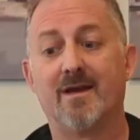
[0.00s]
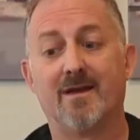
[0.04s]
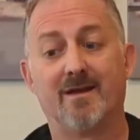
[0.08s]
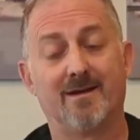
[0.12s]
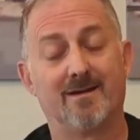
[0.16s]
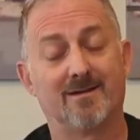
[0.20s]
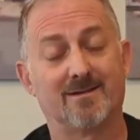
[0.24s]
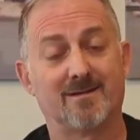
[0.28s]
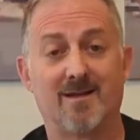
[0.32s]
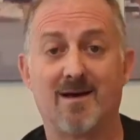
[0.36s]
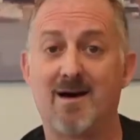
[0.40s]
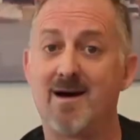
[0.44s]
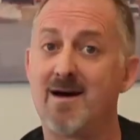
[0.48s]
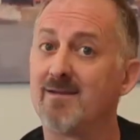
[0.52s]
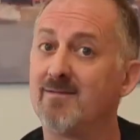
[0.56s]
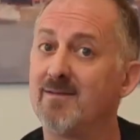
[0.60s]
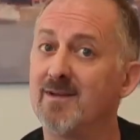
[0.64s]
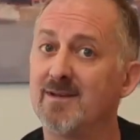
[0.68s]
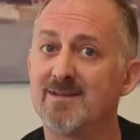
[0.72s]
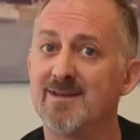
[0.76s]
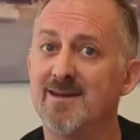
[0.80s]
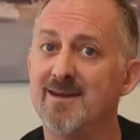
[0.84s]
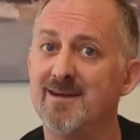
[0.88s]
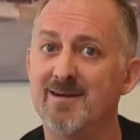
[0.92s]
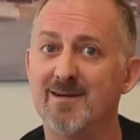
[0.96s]
There's a lot of
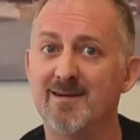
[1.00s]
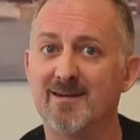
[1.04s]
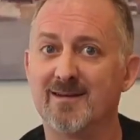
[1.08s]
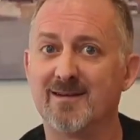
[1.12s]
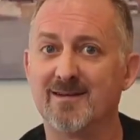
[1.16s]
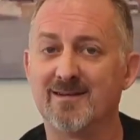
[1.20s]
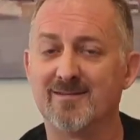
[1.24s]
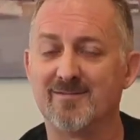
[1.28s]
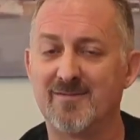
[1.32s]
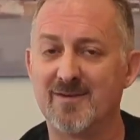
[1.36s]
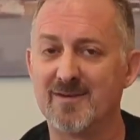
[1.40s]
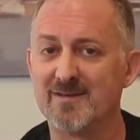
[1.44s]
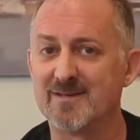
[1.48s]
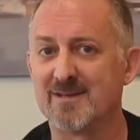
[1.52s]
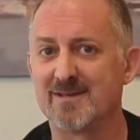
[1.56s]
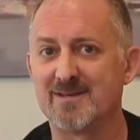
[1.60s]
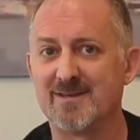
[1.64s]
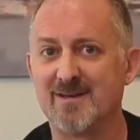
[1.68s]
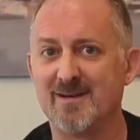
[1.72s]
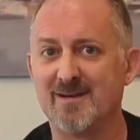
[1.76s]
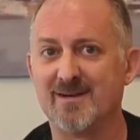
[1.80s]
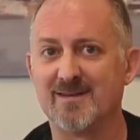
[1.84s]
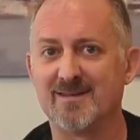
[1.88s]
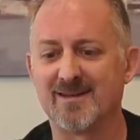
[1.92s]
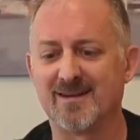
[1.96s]
engineering and physics
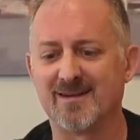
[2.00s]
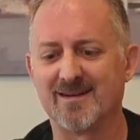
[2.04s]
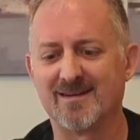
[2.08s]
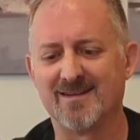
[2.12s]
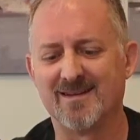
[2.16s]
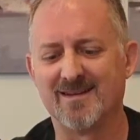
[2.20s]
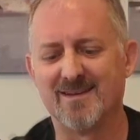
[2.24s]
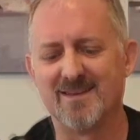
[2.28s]
here that